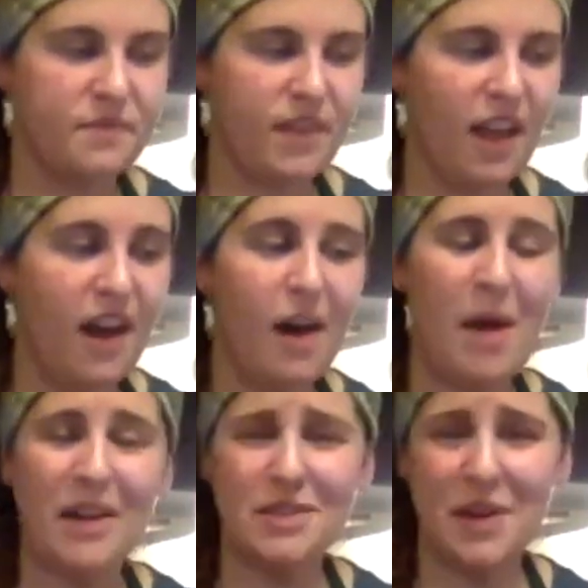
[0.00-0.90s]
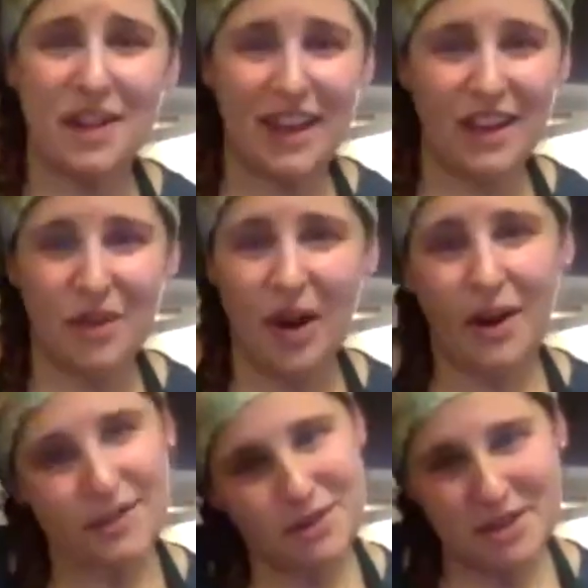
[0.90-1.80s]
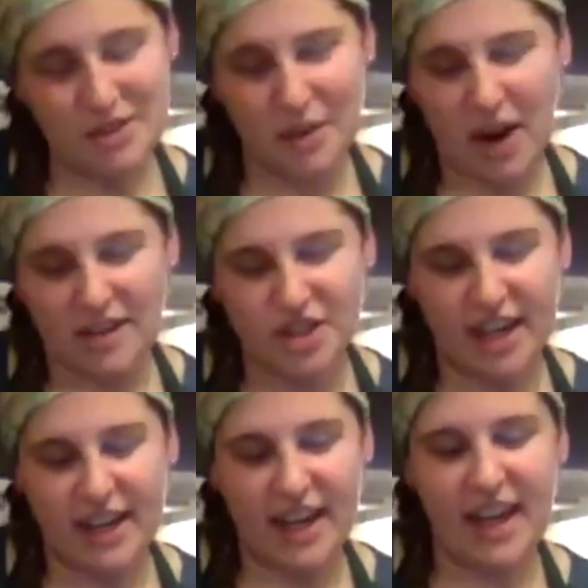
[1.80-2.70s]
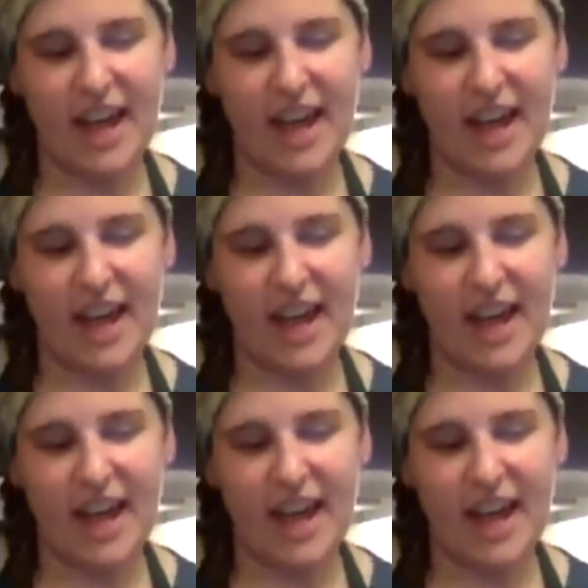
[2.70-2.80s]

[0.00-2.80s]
I just want to thank you all so much for watching.